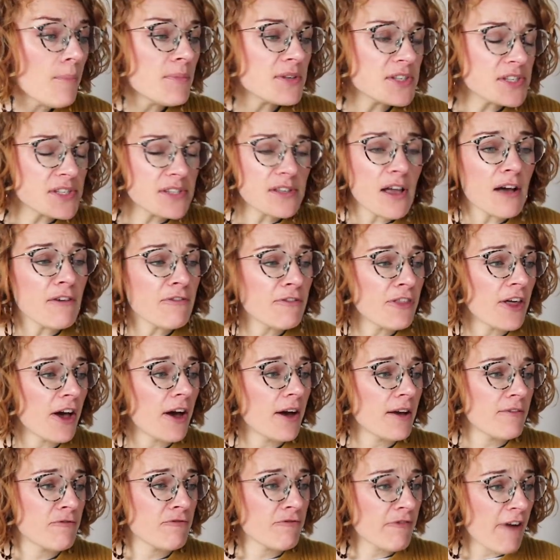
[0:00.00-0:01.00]
Stuff that
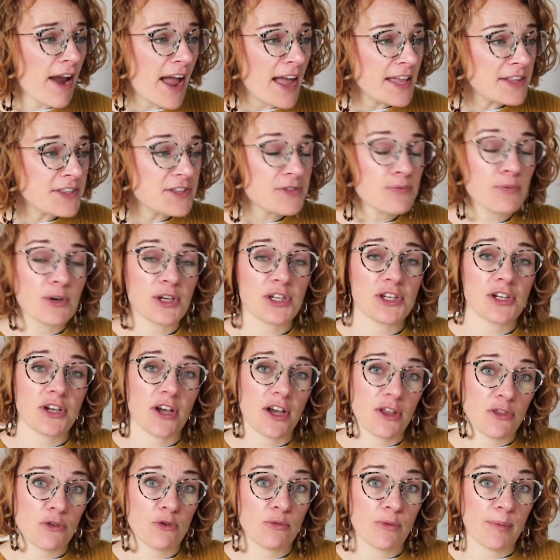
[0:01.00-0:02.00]
I've read, which
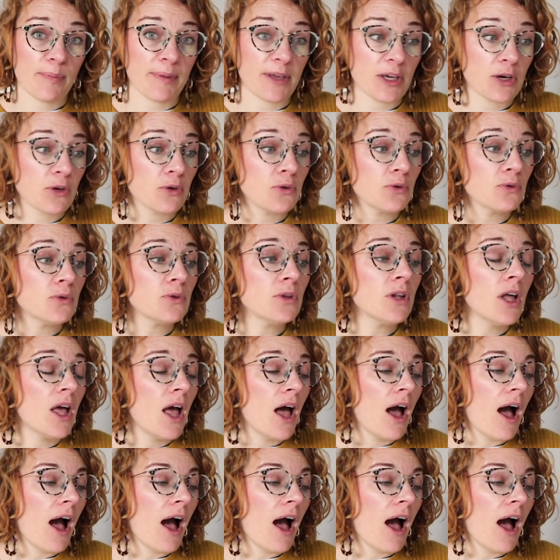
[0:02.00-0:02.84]
I thought would be cool.